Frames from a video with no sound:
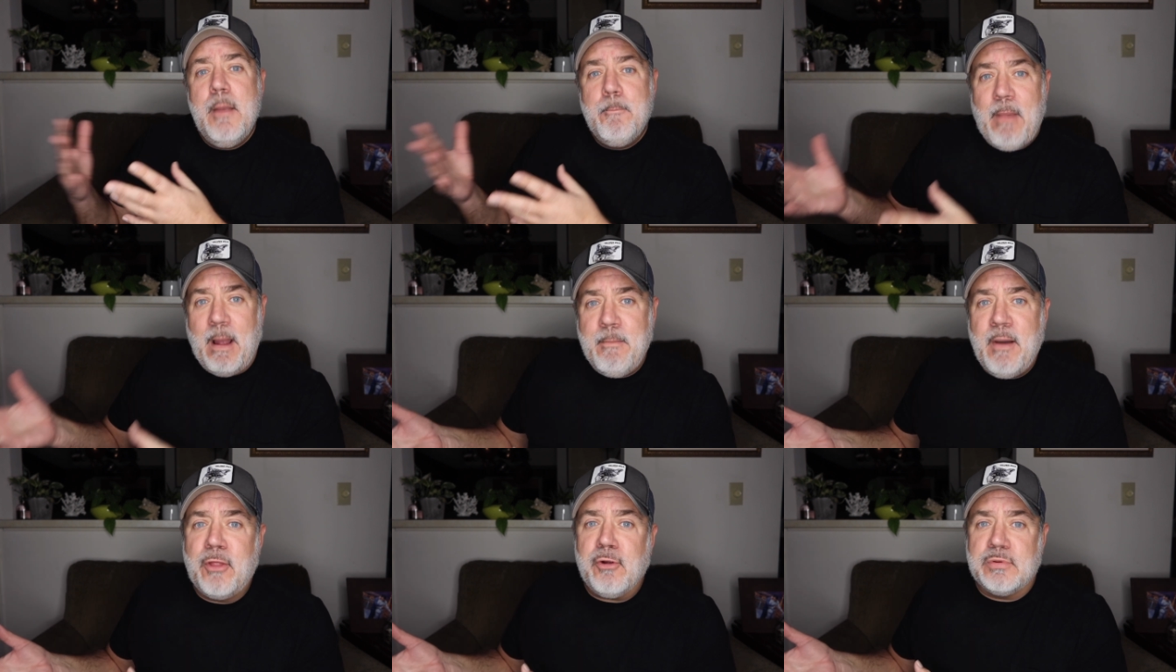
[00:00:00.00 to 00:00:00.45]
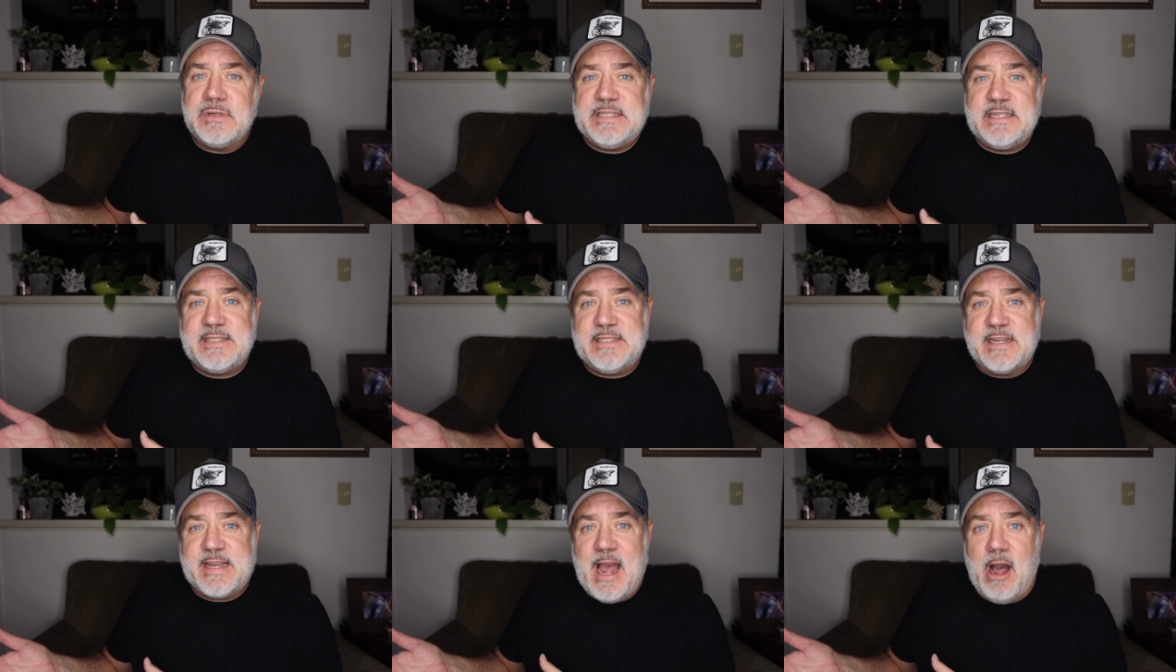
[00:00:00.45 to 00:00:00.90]
my mother was
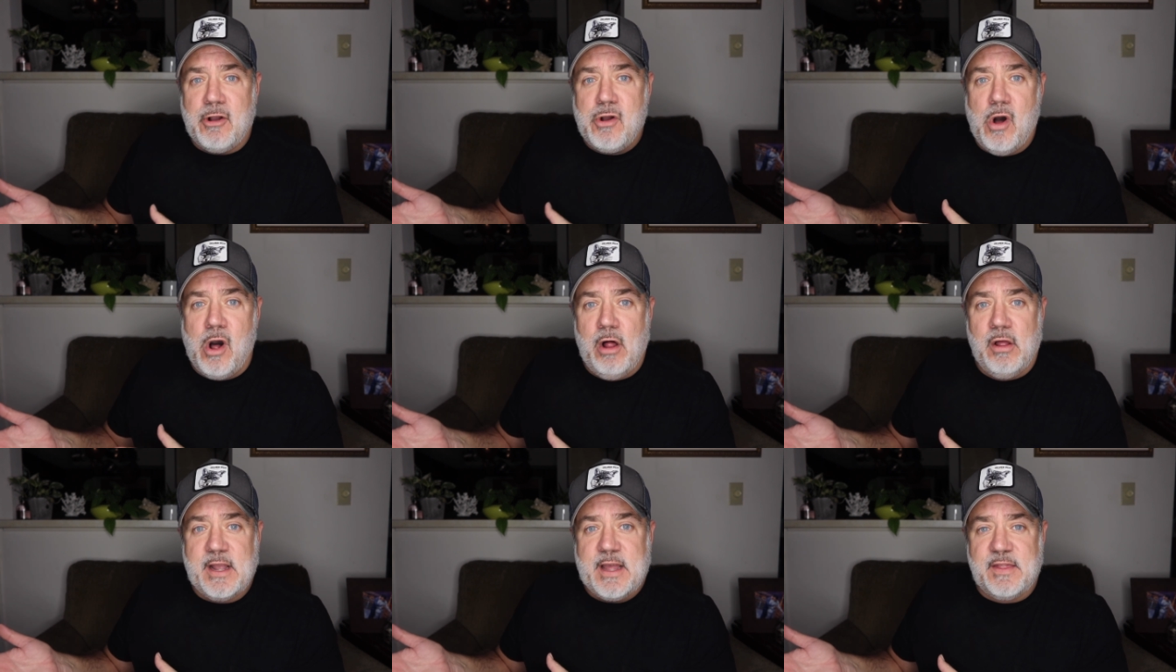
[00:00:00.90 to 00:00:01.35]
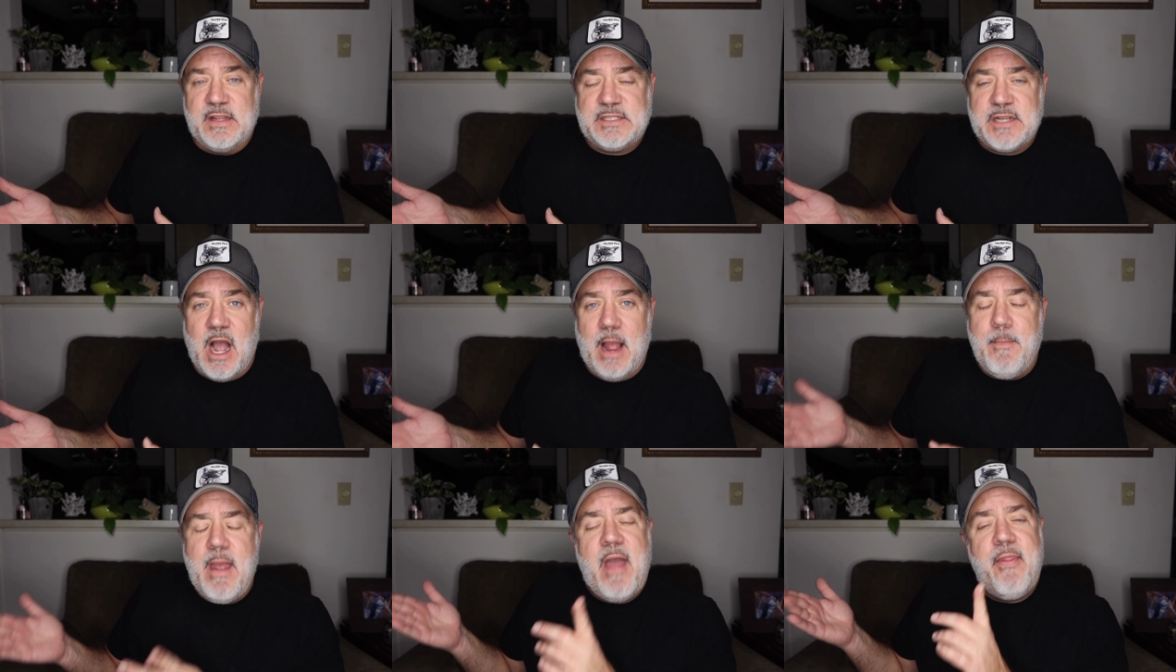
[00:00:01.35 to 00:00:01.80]
a sick alcoholic at the
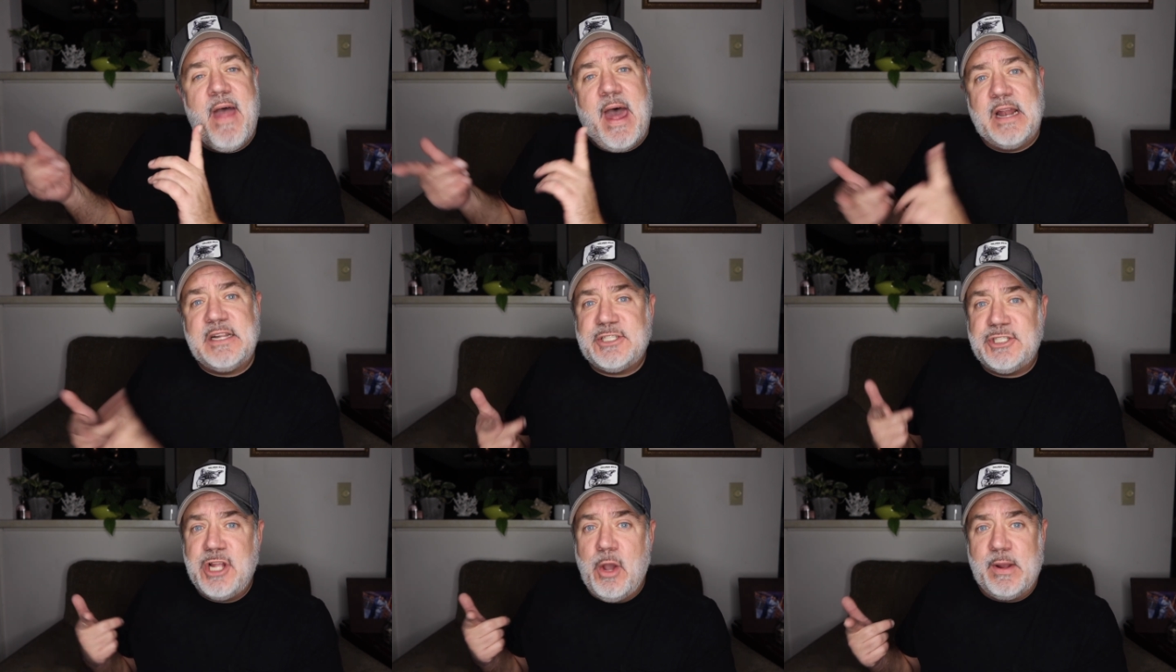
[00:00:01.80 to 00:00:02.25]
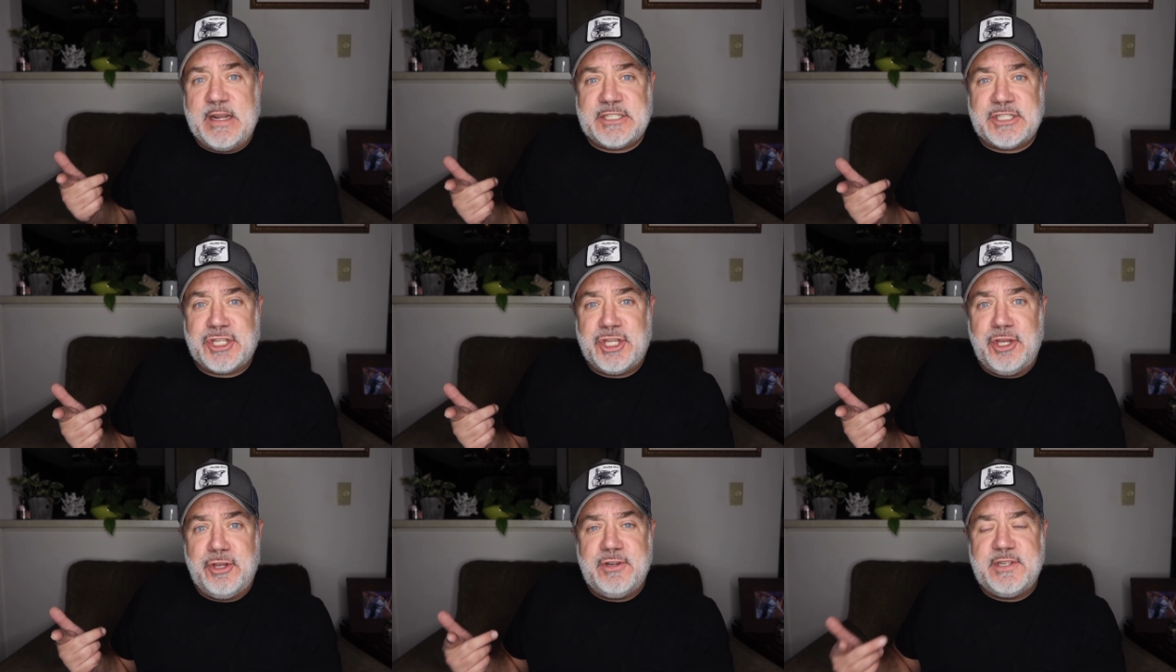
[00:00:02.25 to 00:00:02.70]
time, and that is no
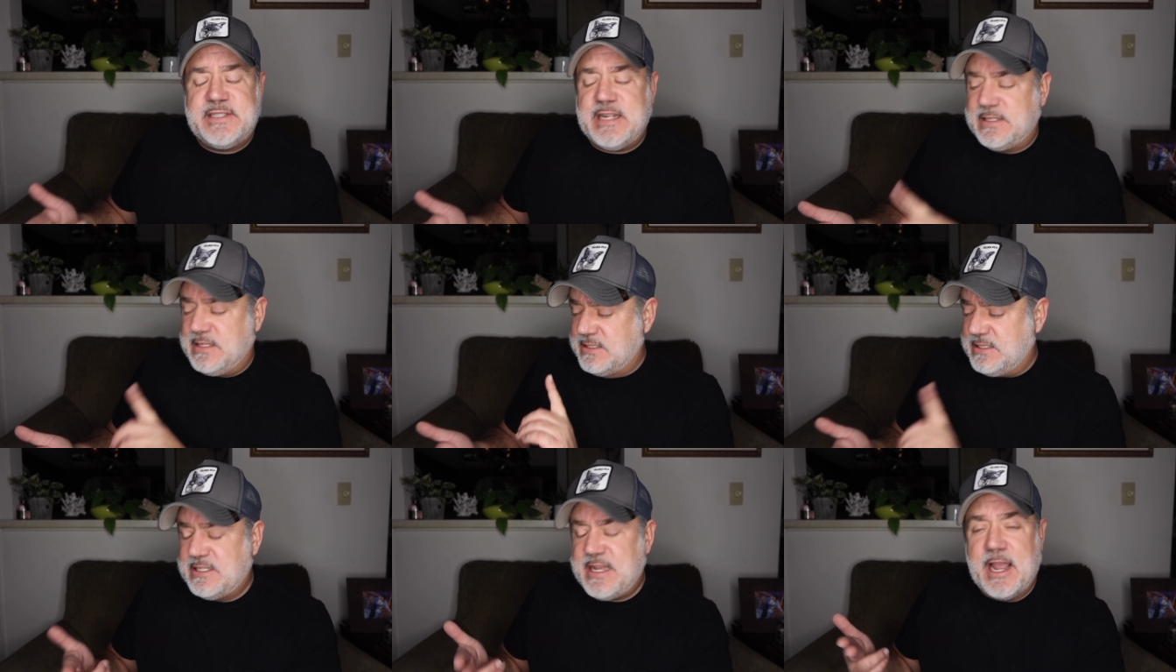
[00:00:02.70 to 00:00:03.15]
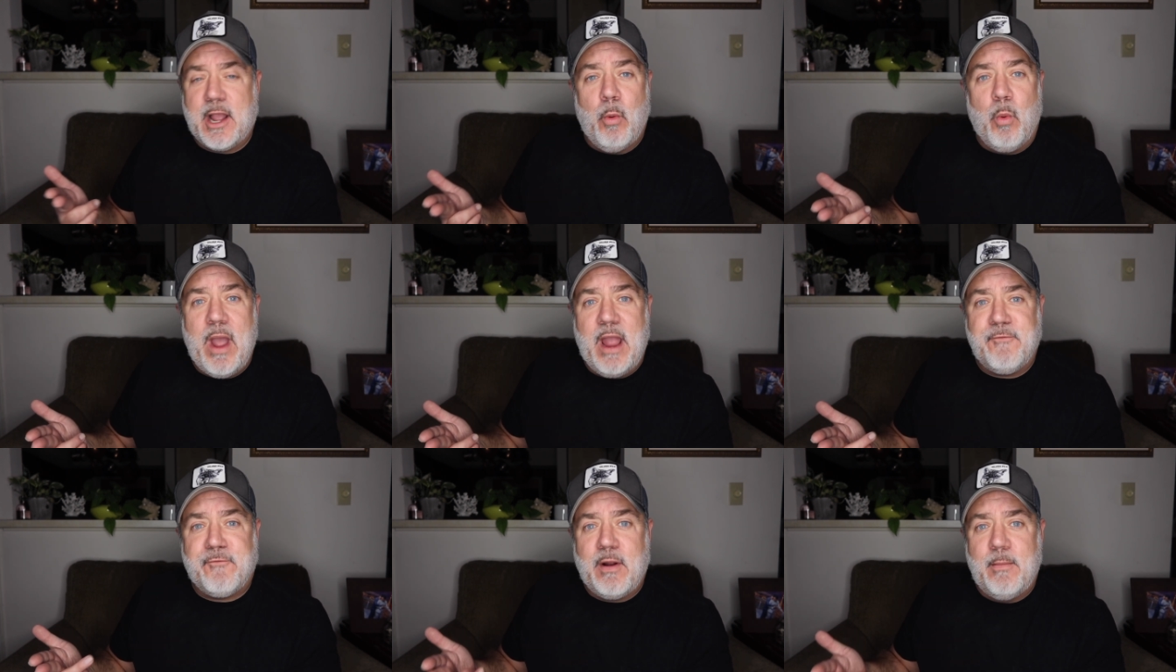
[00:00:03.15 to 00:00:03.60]
excuse. That doesn't take
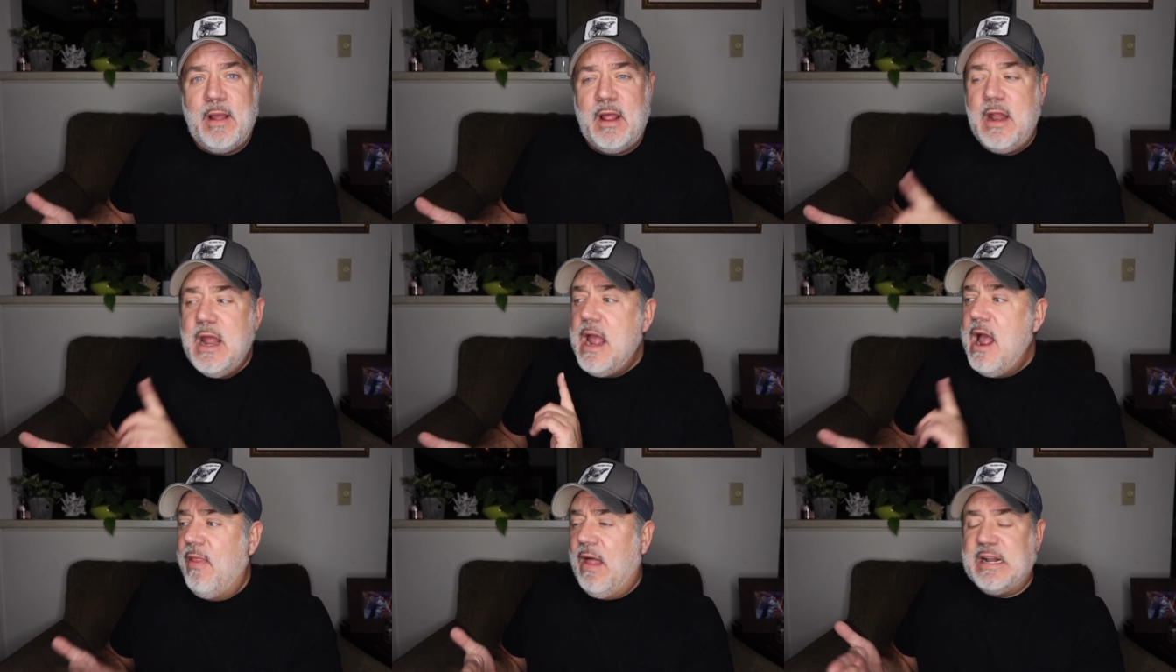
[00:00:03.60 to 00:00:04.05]
away from it.